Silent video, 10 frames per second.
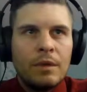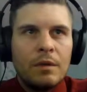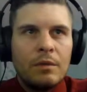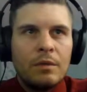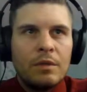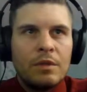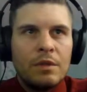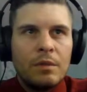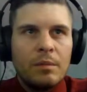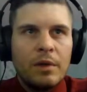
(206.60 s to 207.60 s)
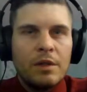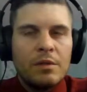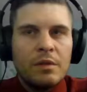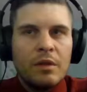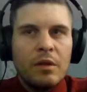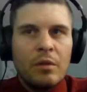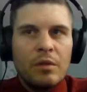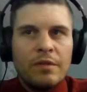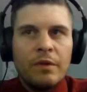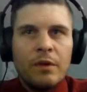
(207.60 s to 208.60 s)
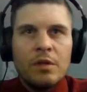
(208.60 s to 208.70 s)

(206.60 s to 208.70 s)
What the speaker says: I'll just go price with the lowest first,